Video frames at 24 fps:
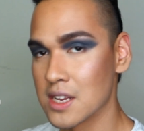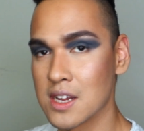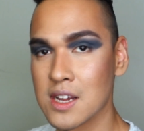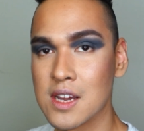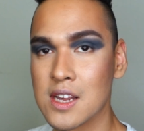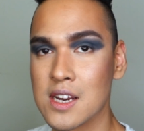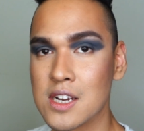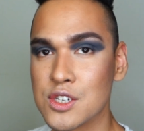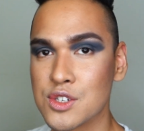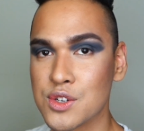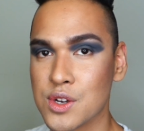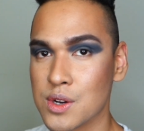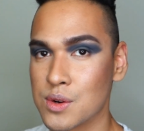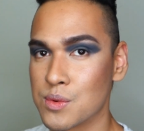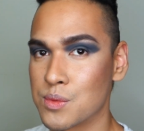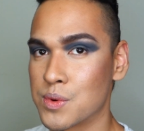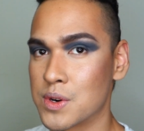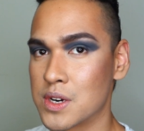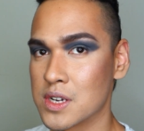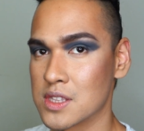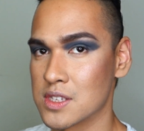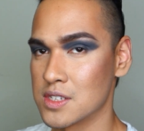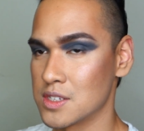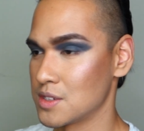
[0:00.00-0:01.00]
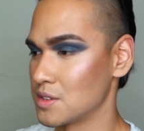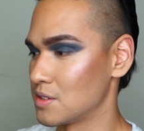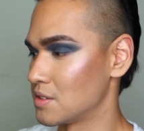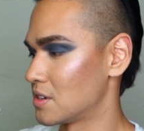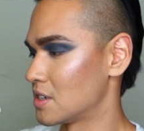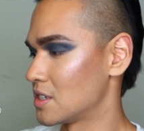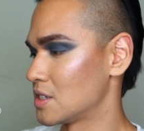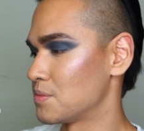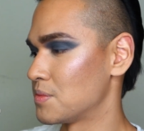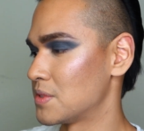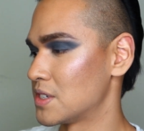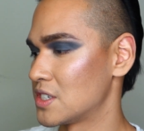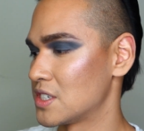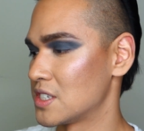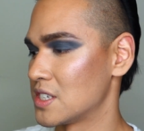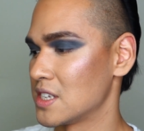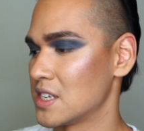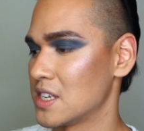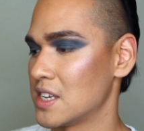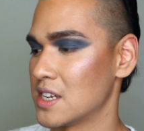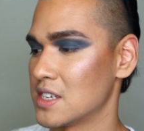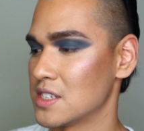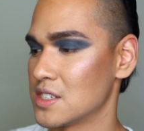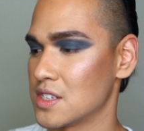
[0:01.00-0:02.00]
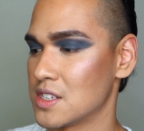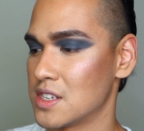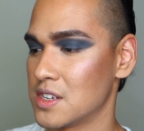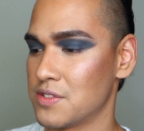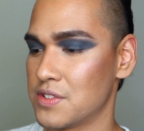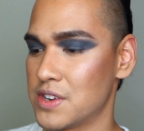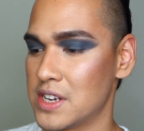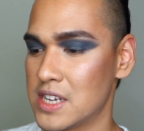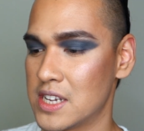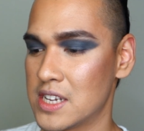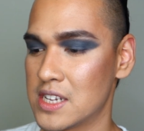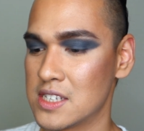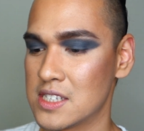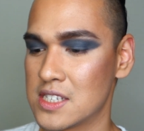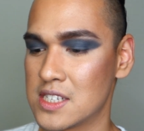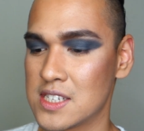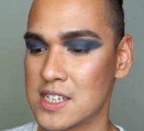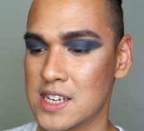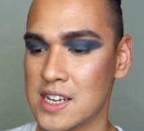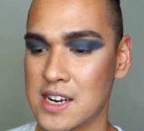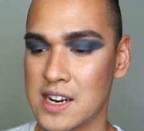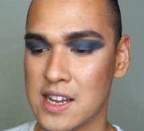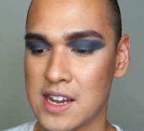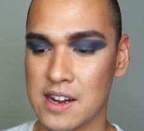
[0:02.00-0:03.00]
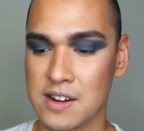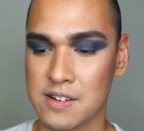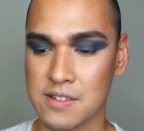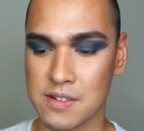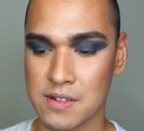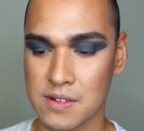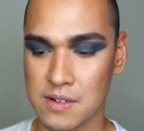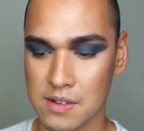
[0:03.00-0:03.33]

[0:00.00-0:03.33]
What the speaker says: I'm gonna try to work this gold as much as I can so that way it can stand out.